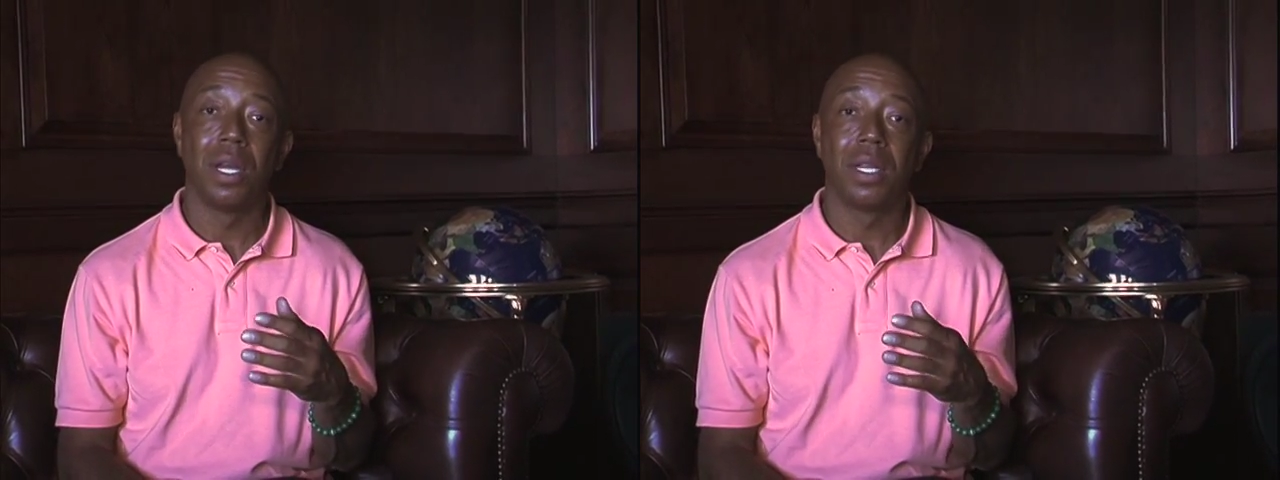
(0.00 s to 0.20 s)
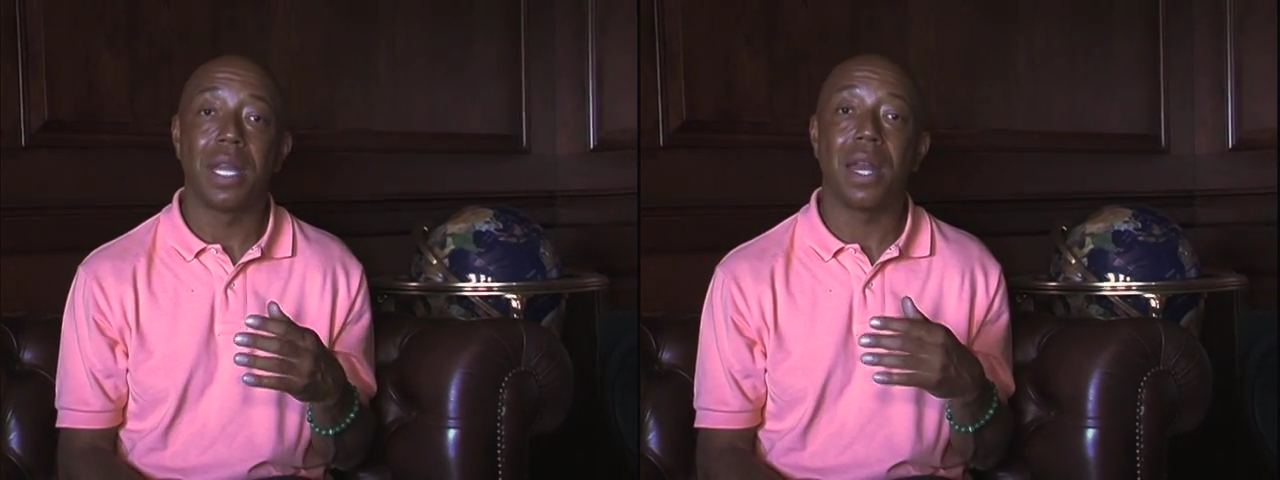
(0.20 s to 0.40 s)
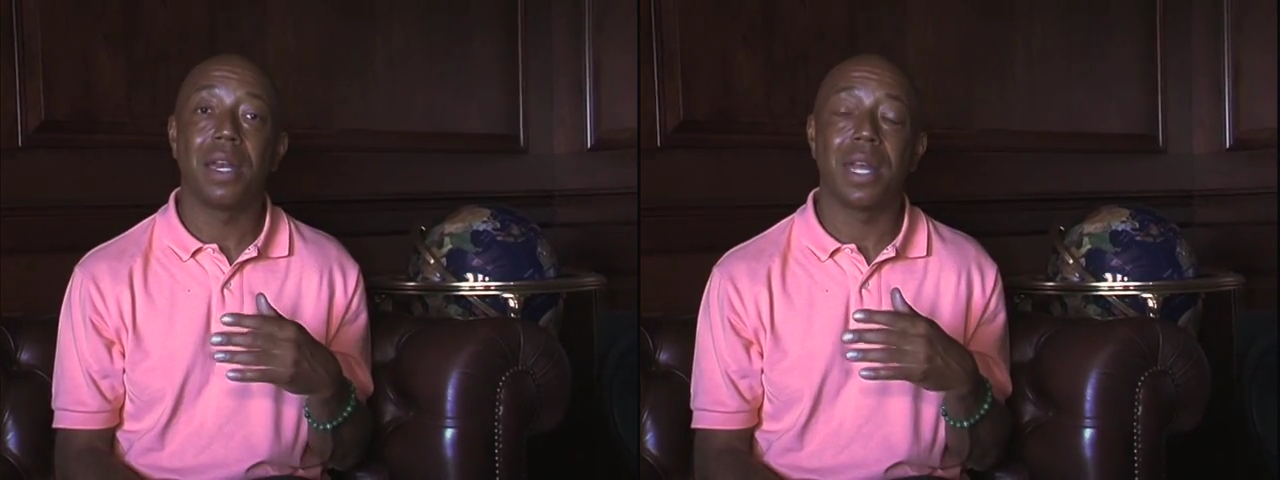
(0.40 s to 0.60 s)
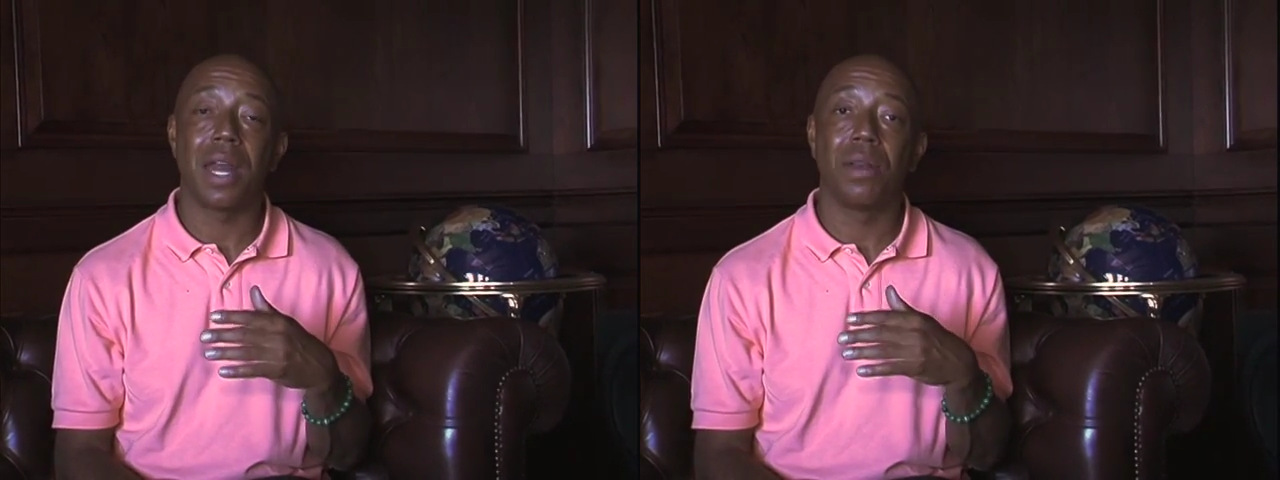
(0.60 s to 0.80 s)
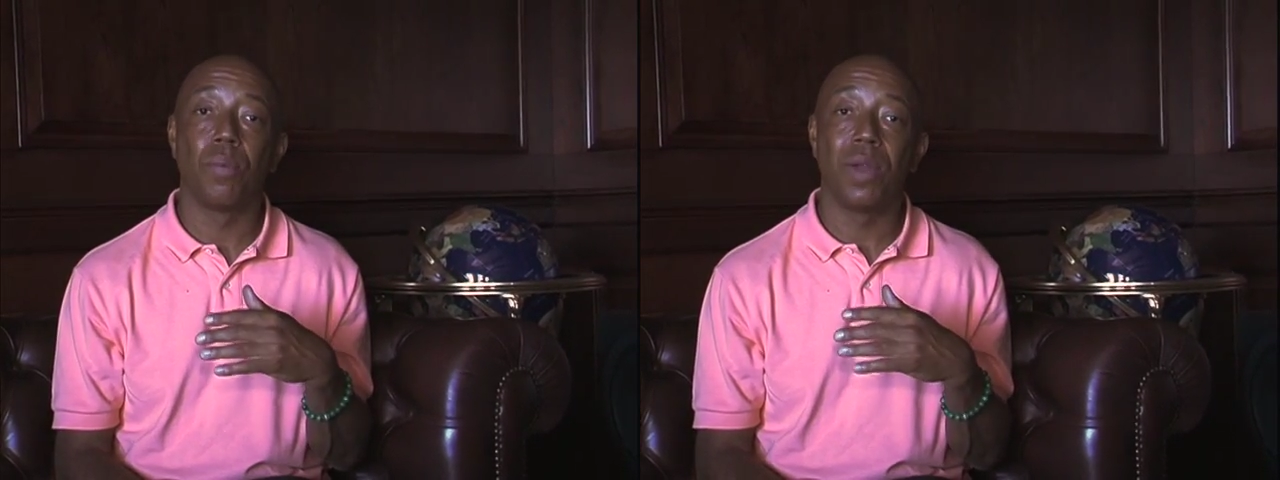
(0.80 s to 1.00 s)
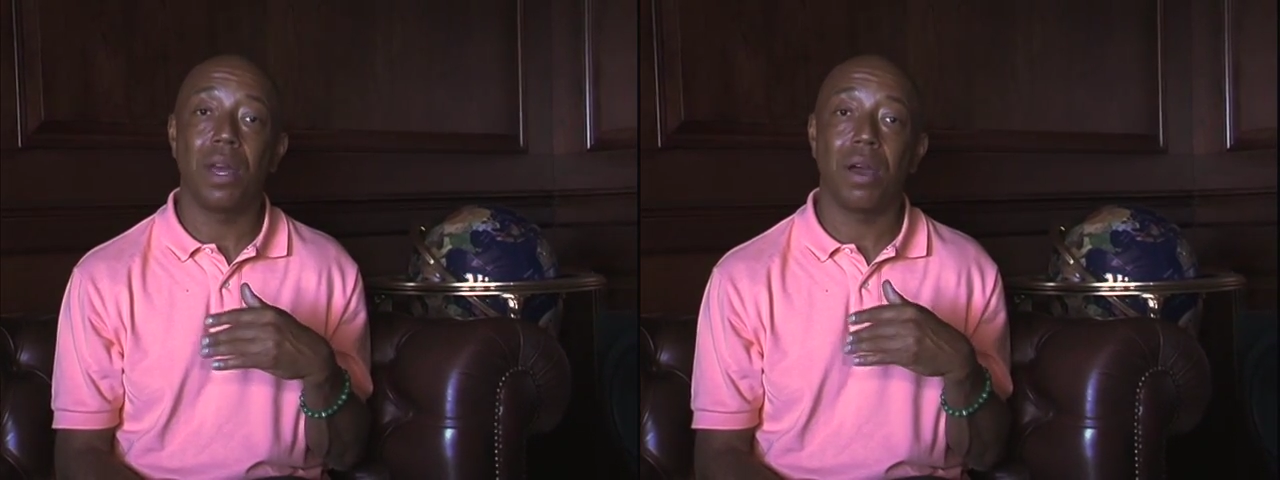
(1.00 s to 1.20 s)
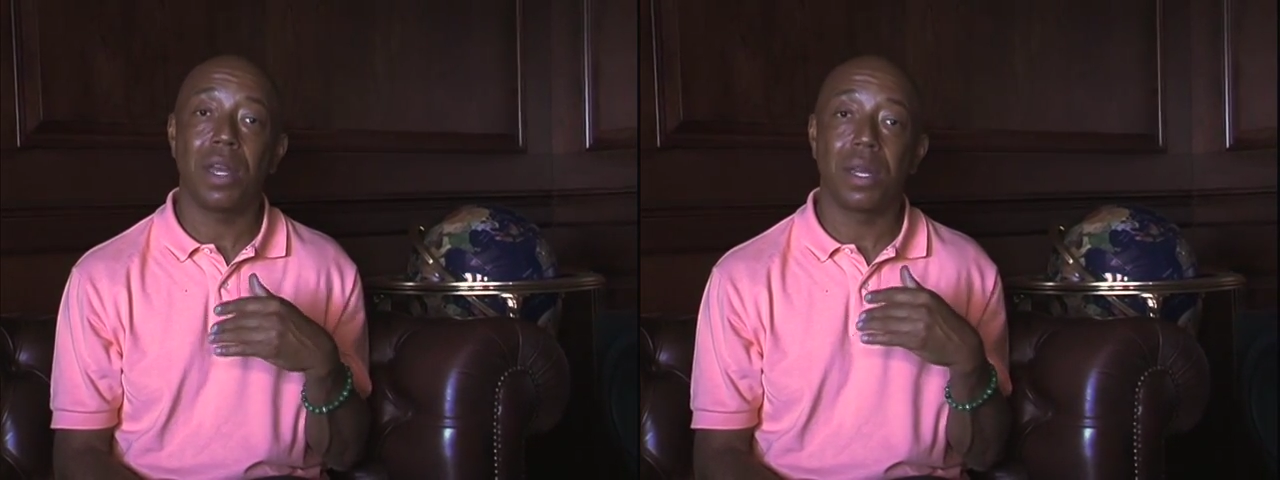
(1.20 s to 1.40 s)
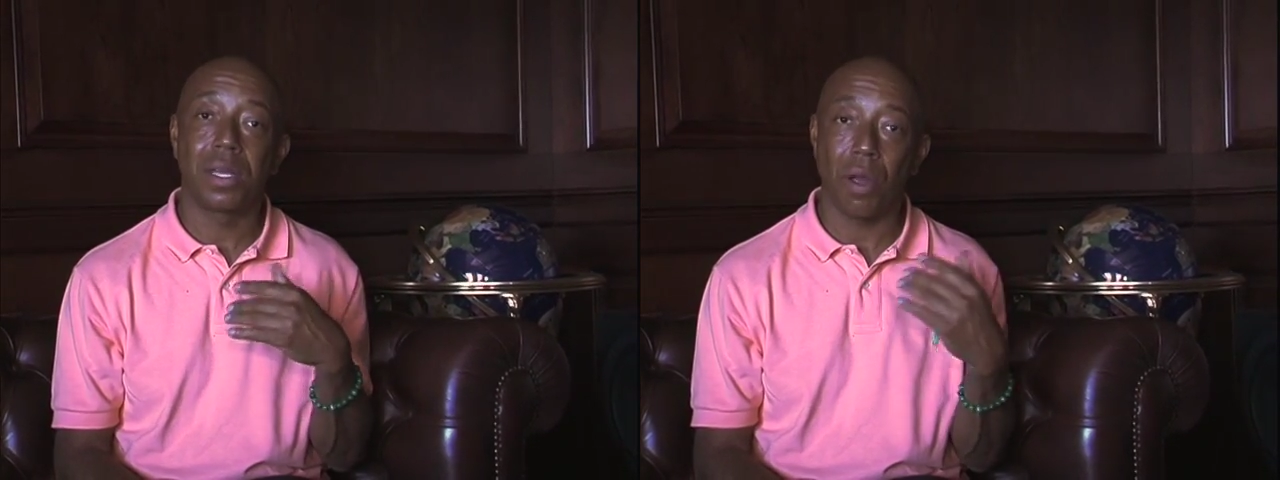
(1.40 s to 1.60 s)
that, that we are
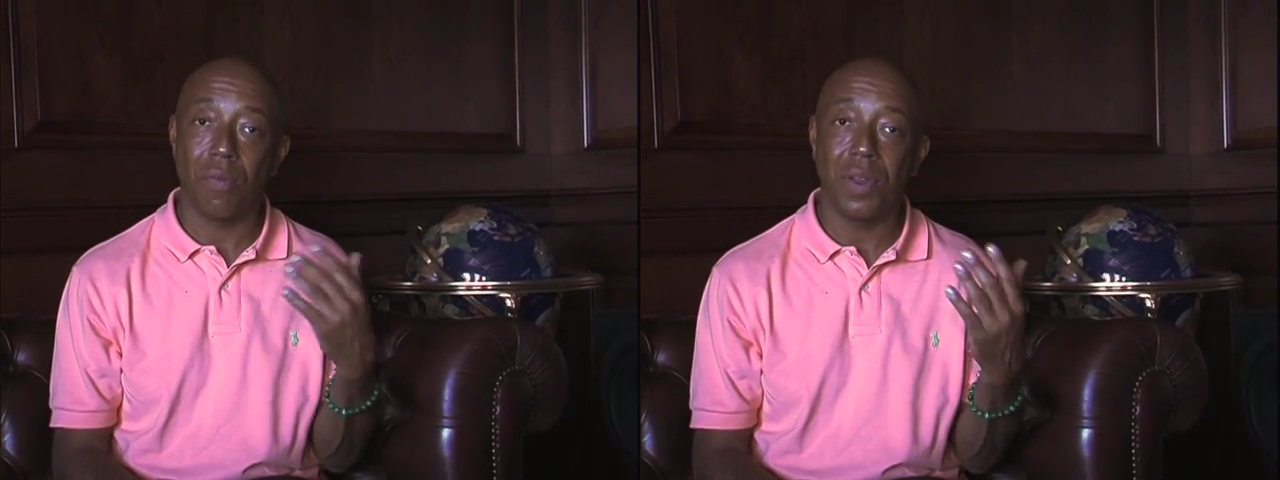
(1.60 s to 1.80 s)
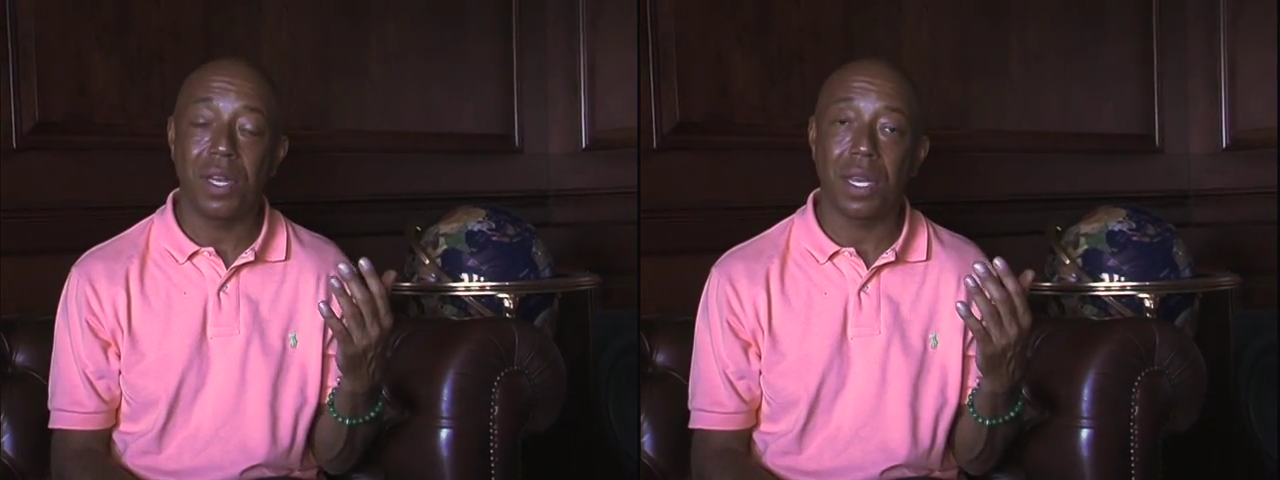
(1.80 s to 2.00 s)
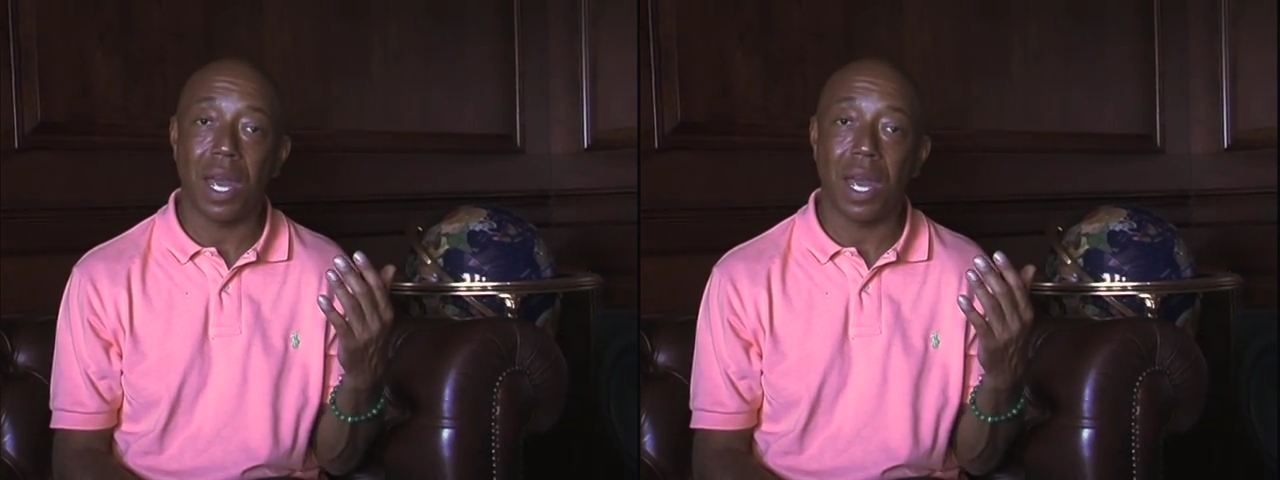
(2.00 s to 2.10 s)
servants